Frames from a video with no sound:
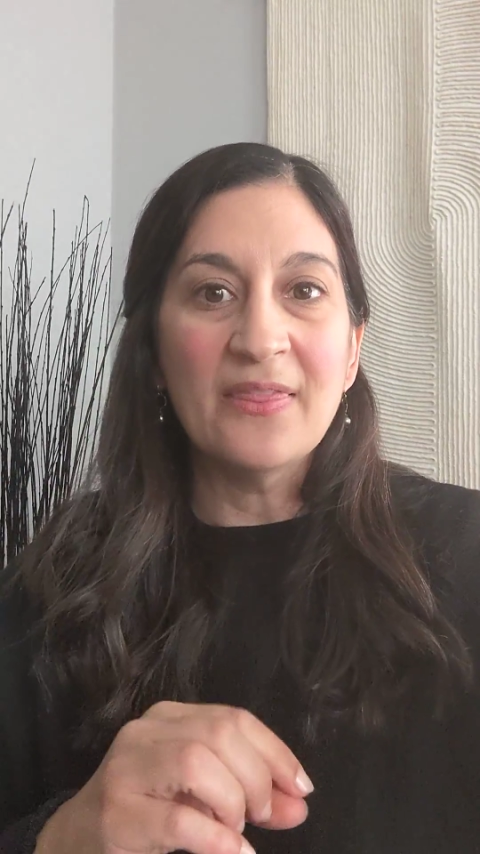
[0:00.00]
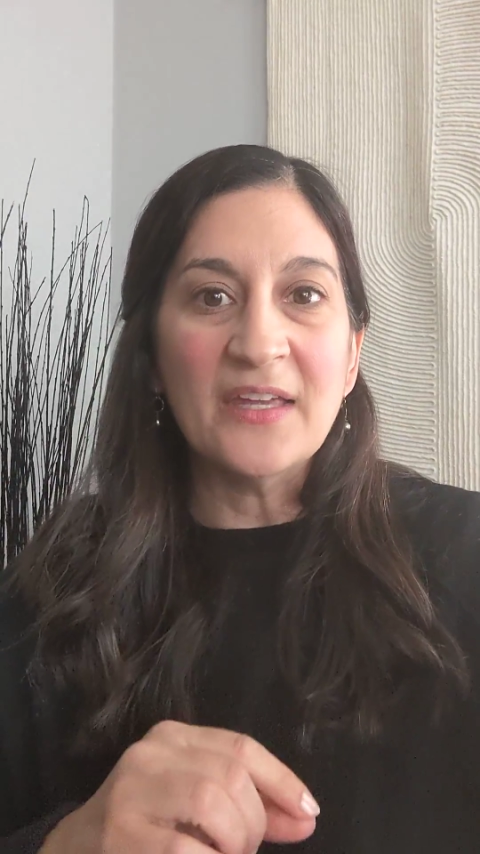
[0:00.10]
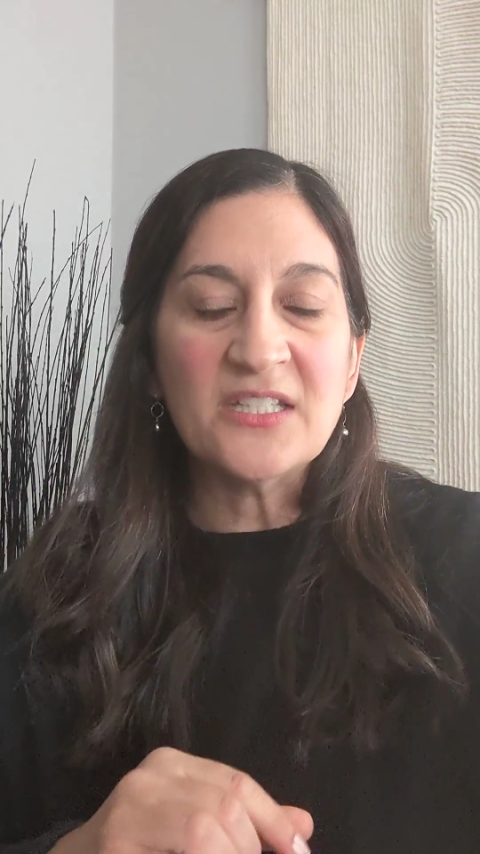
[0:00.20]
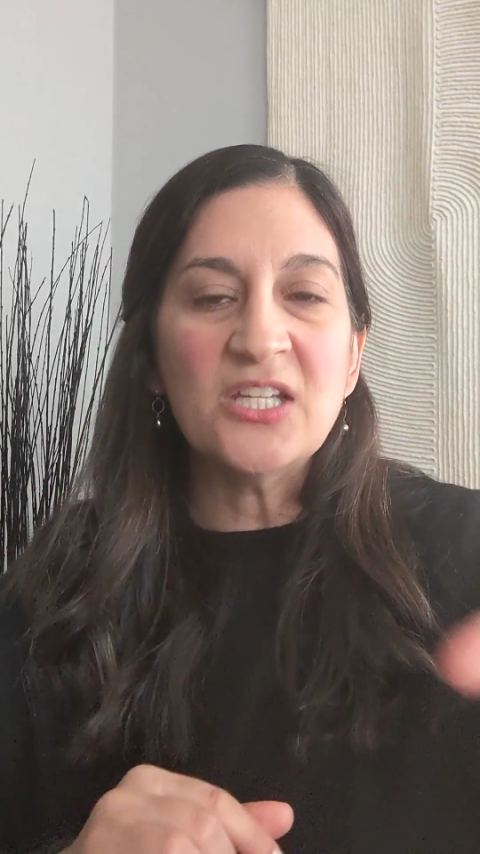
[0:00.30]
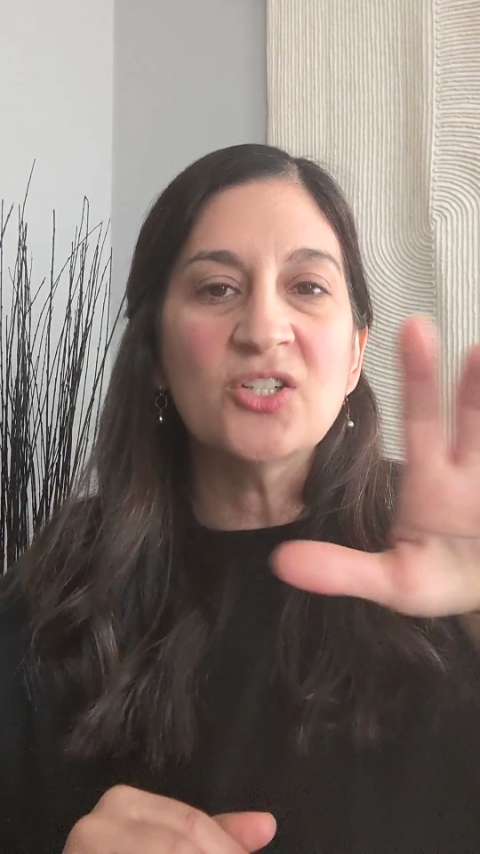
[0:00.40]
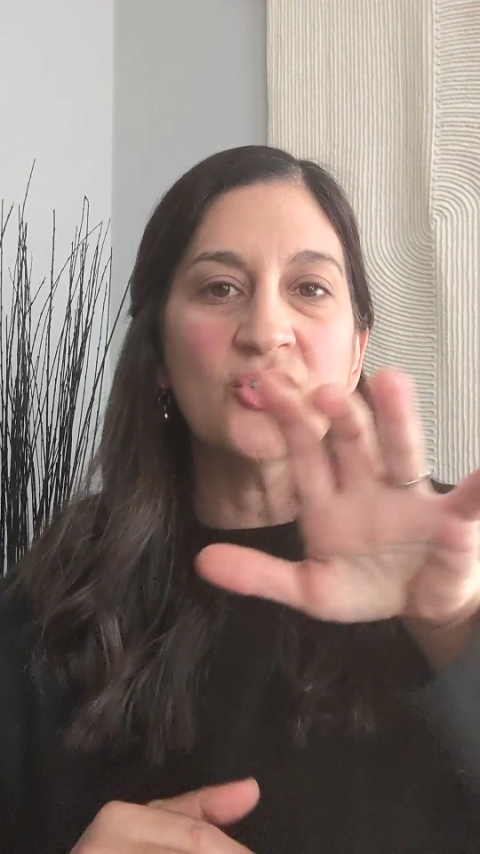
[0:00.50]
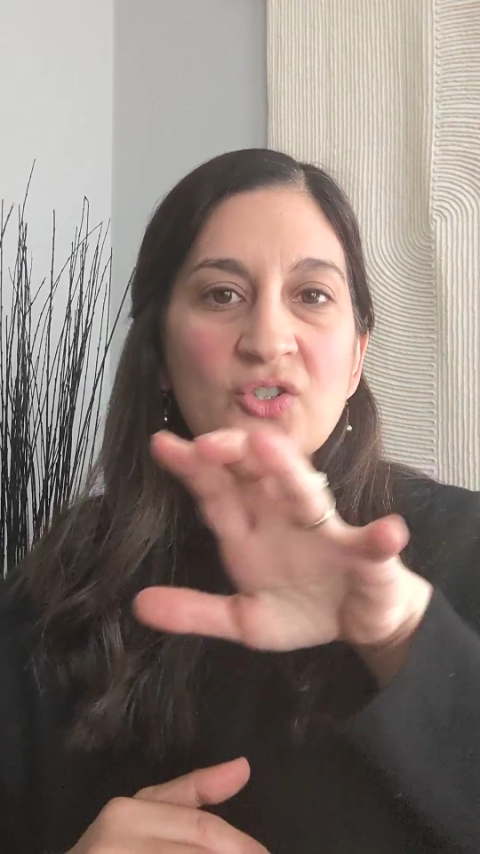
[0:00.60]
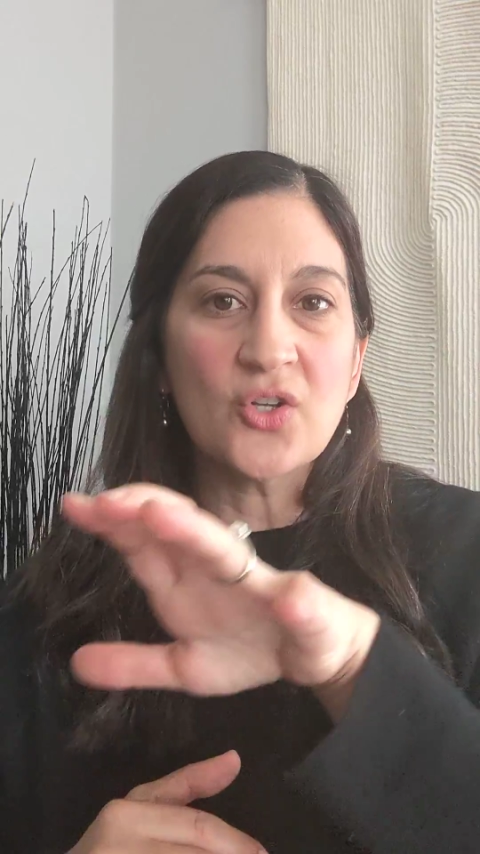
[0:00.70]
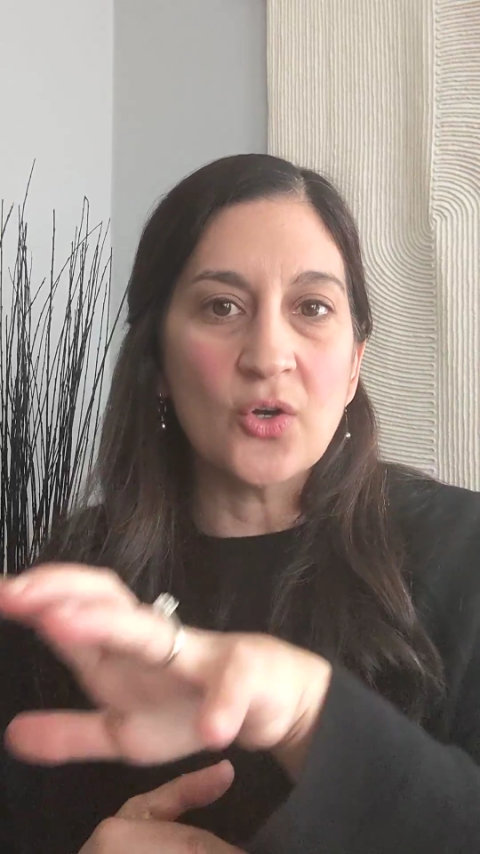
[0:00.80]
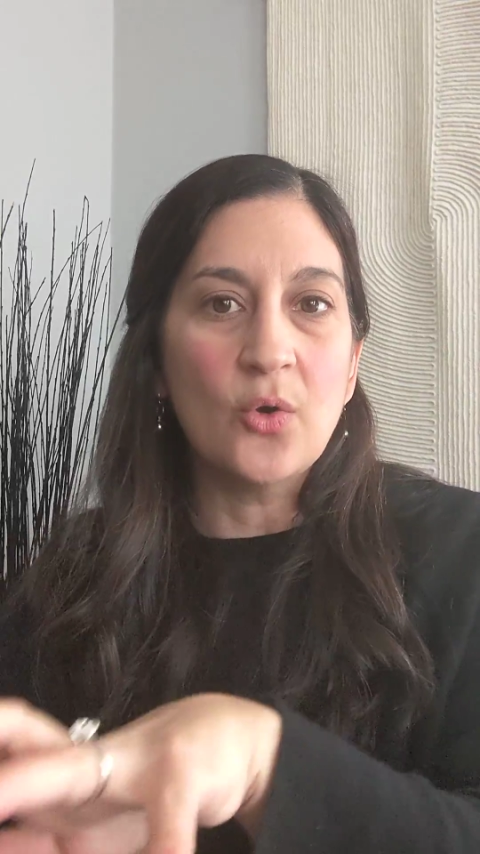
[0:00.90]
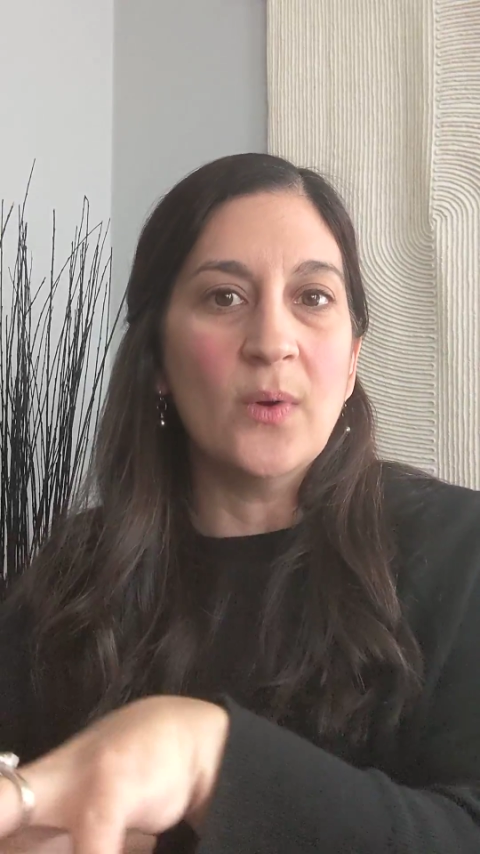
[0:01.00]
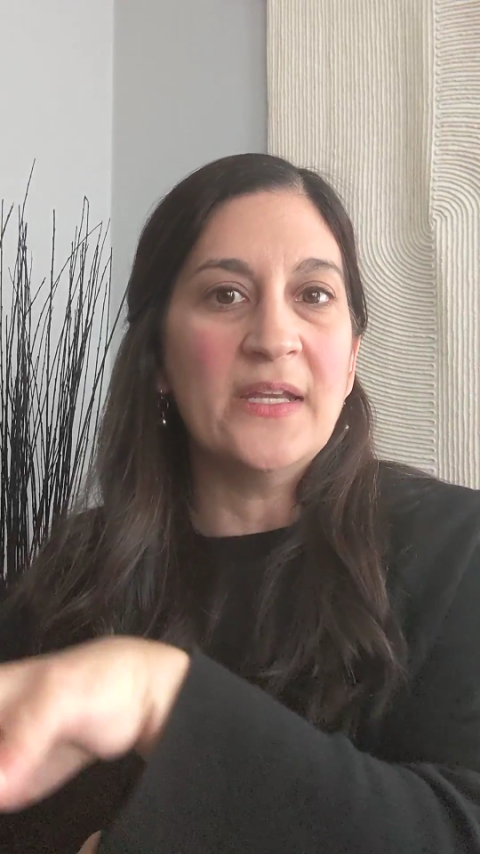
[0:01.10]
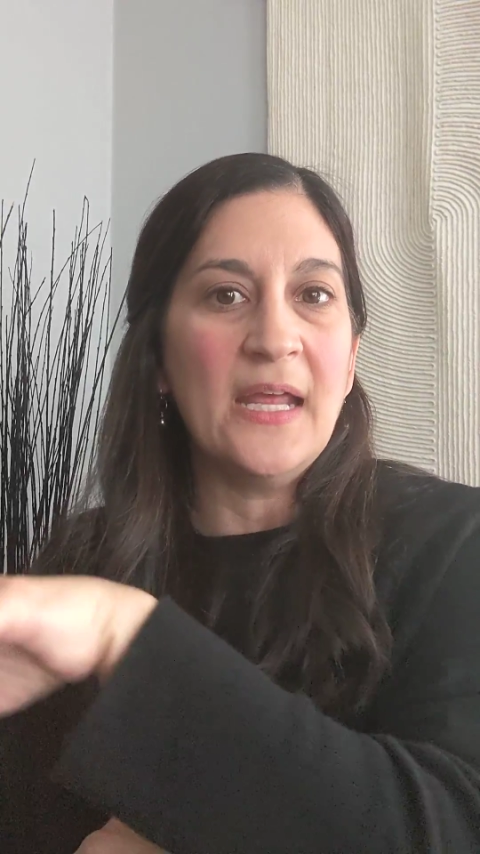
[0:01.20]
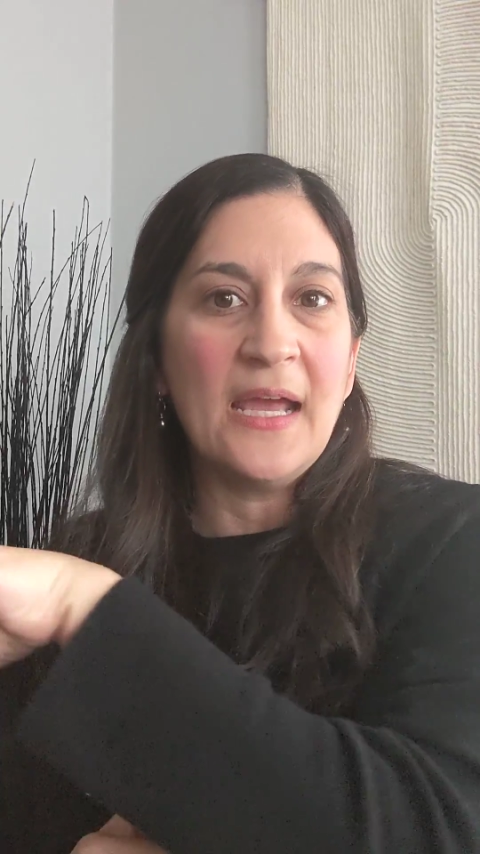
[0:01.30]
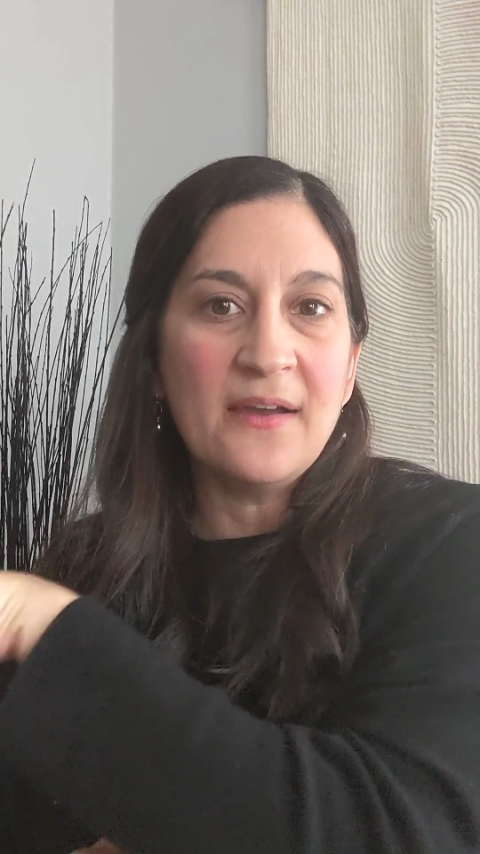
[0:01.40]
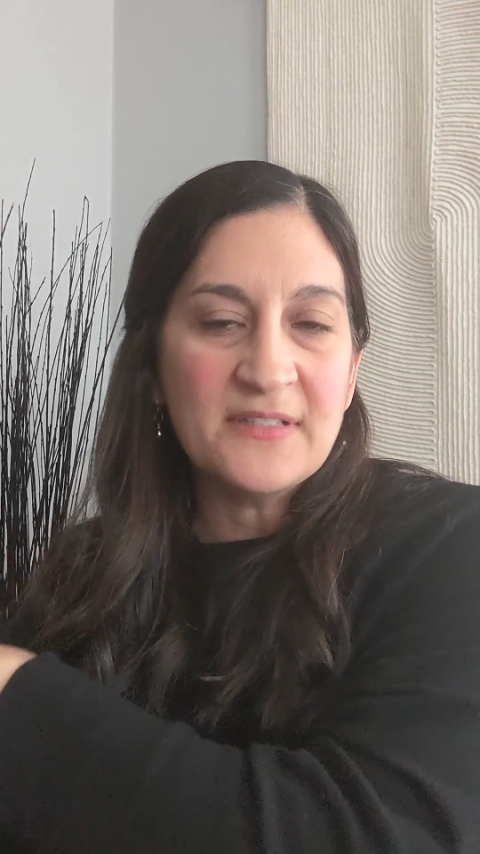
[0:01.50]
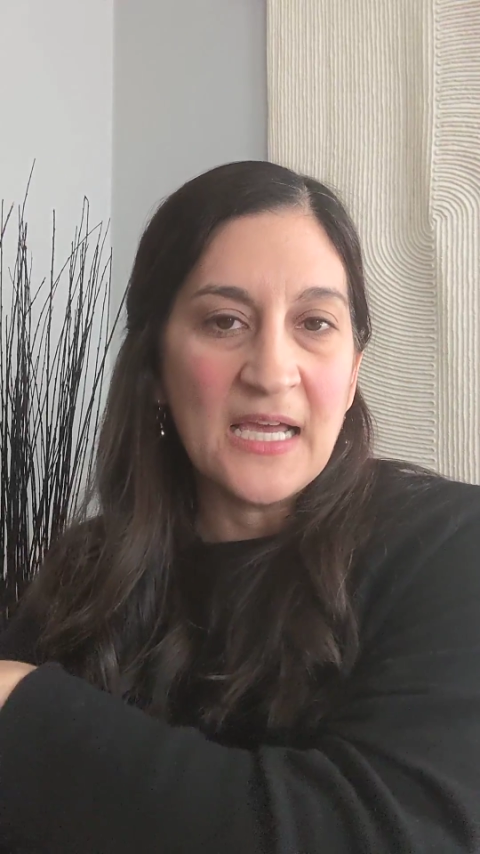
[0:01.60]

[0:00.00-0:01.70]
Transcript: that teachers are going to have